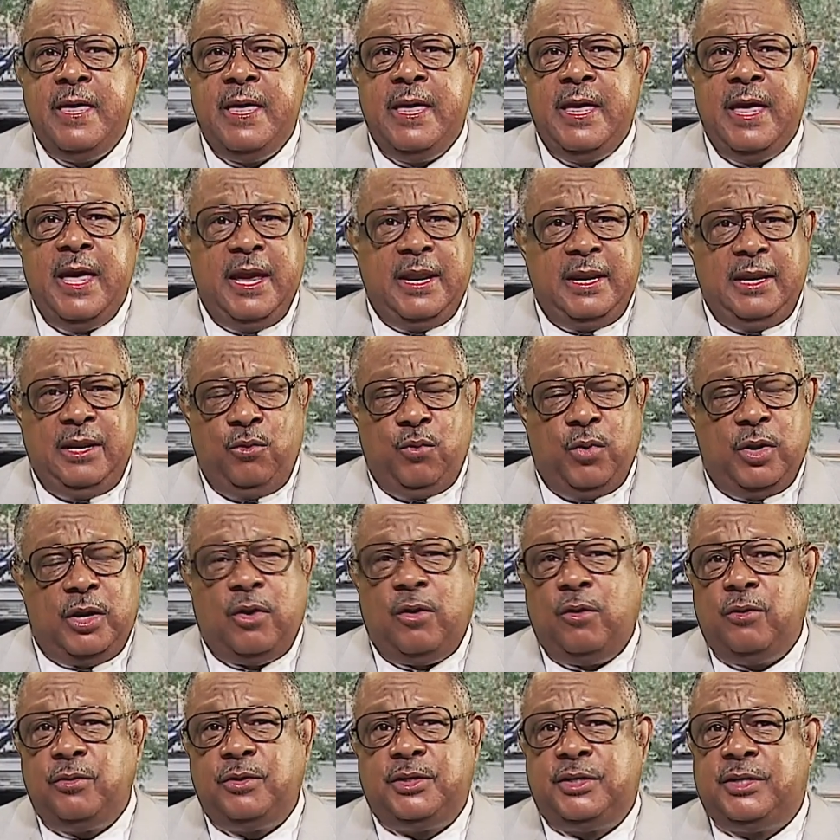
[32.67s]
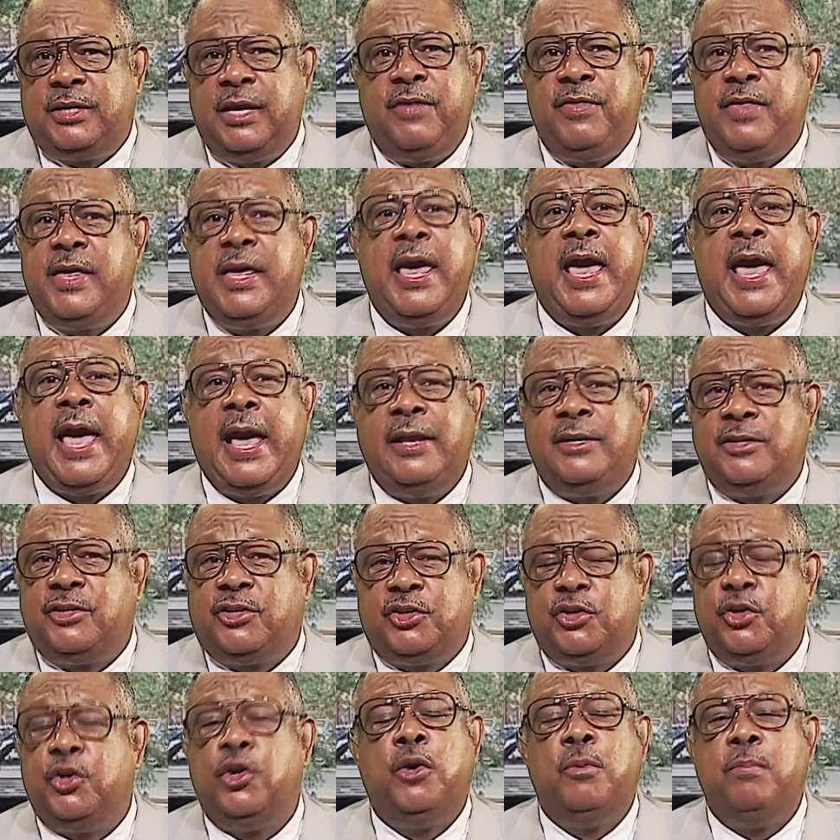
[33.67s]
And he went on to say, The
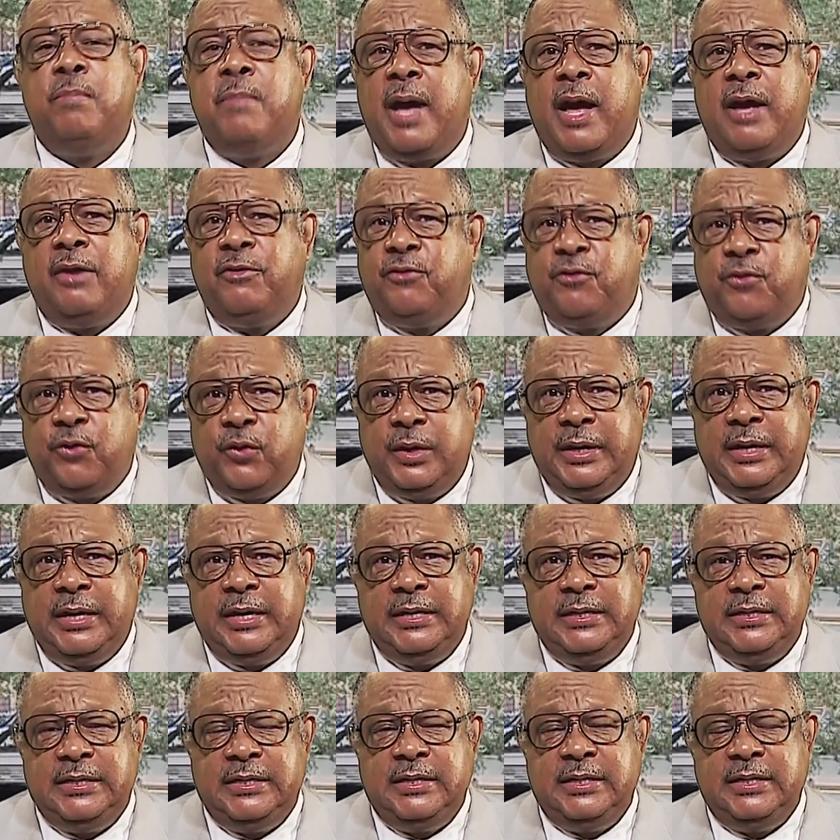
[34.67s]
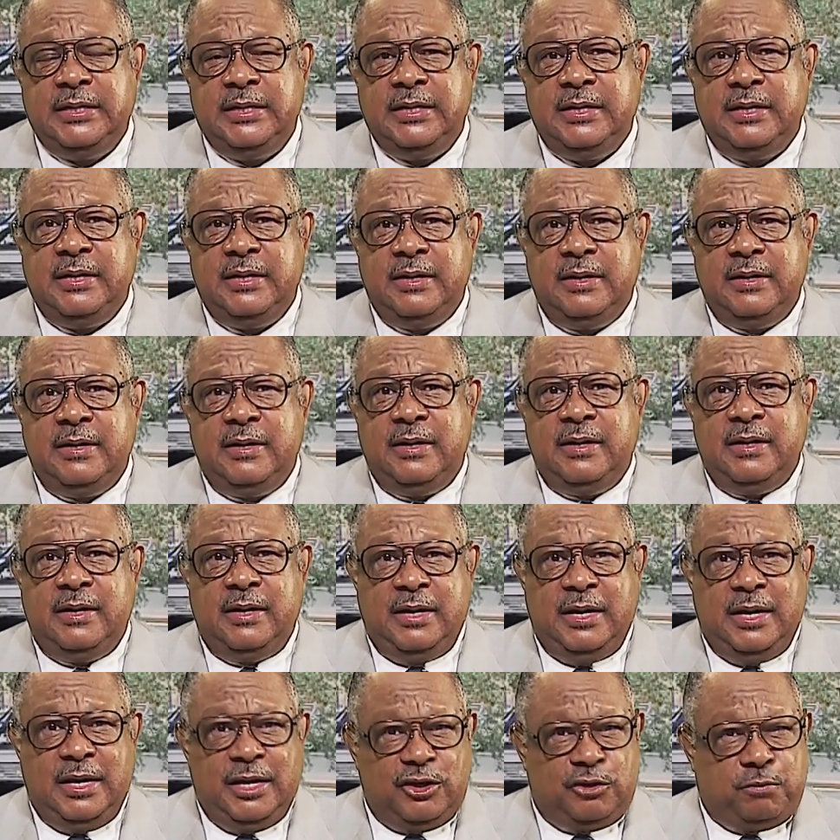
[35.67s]
answer, my friend,
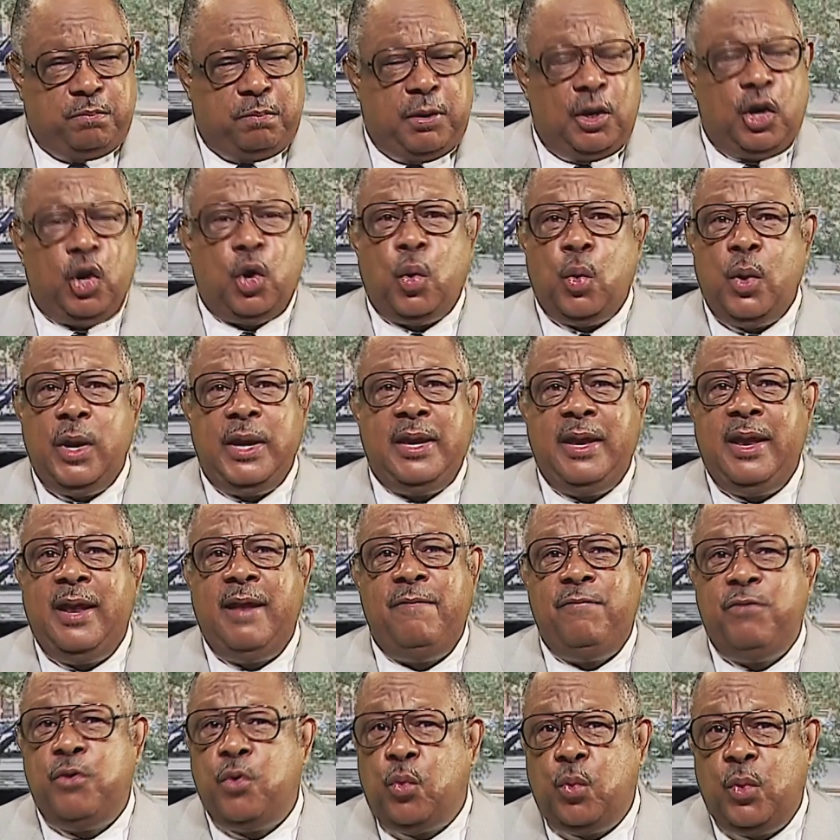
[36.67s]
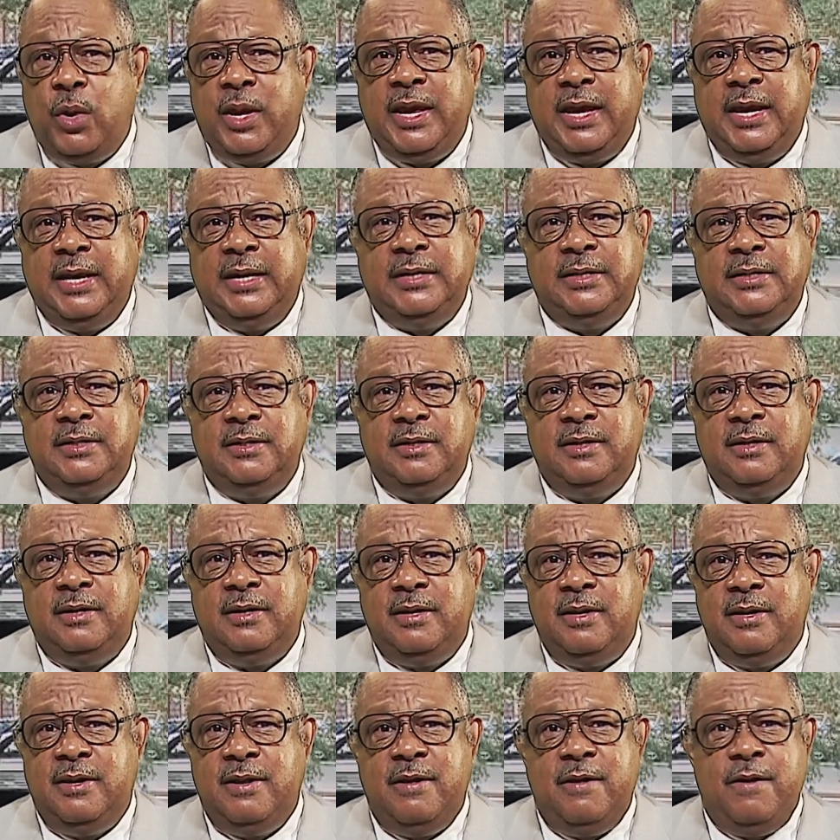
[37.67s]
is blowing in the wind.
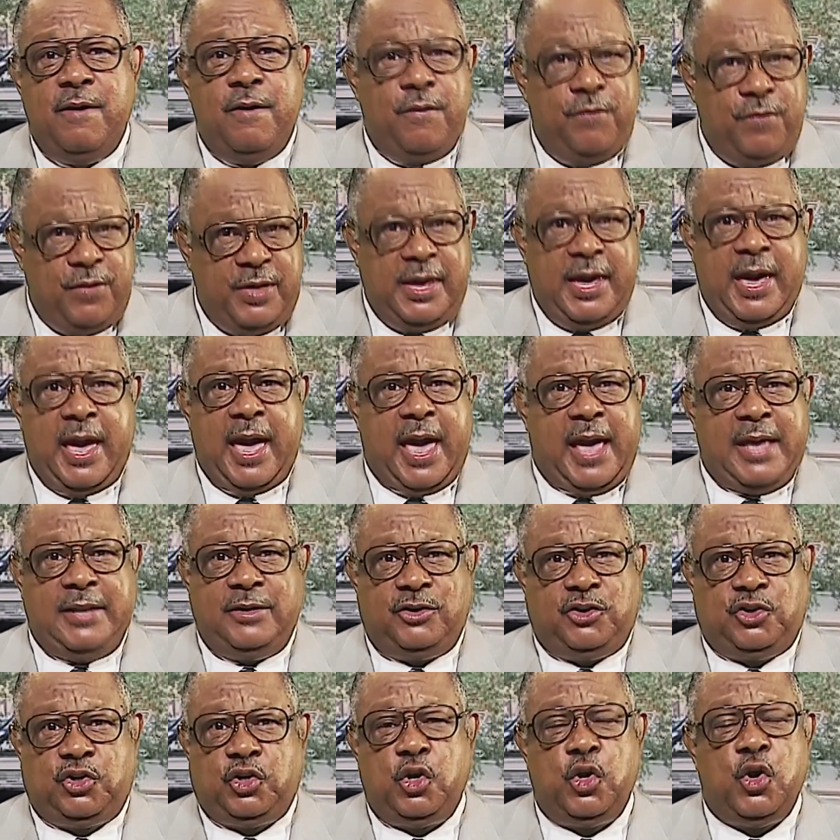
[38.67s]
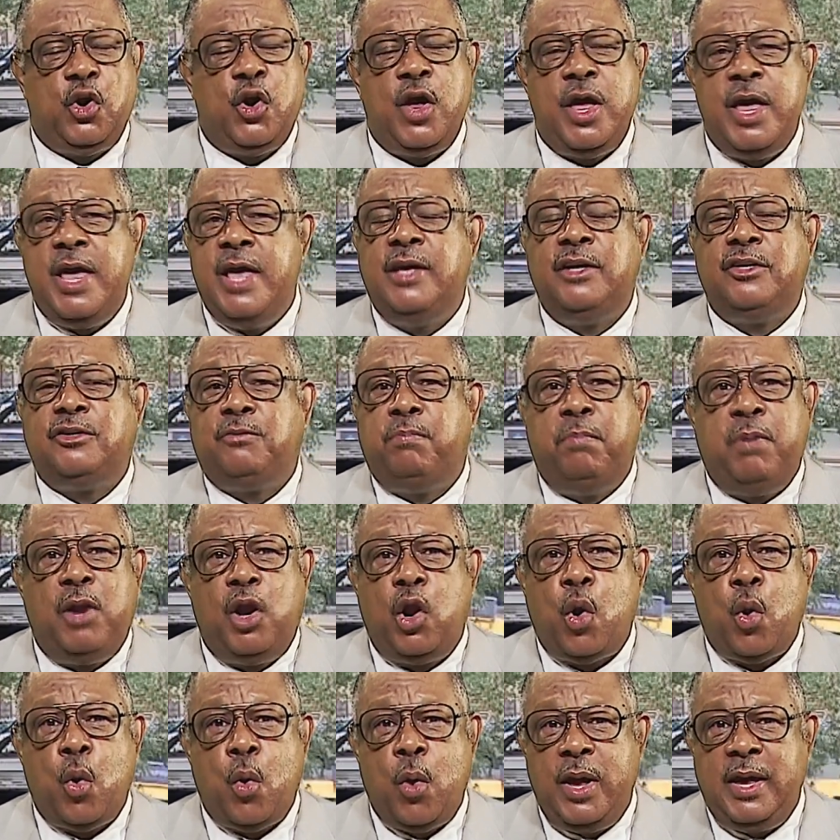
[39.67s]
The answer is
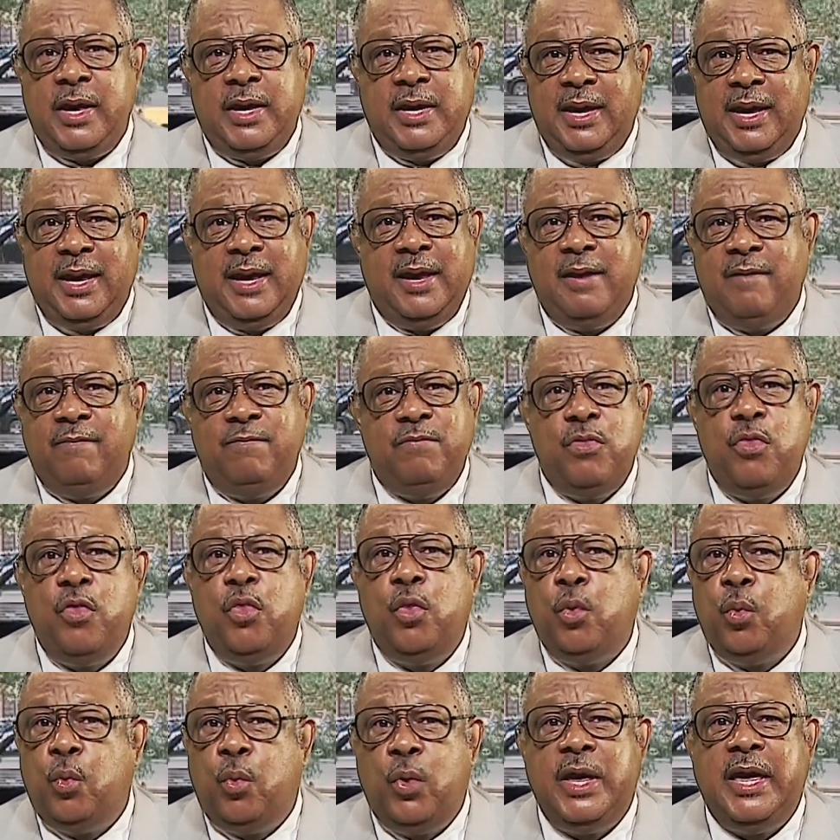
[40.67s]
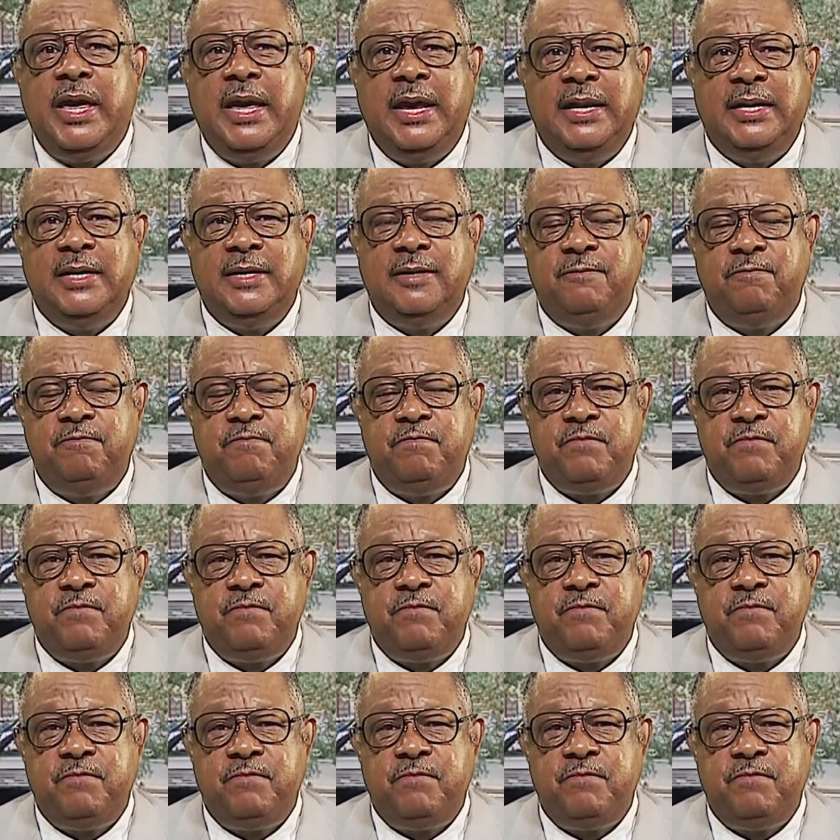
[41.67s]
blowing in the wind.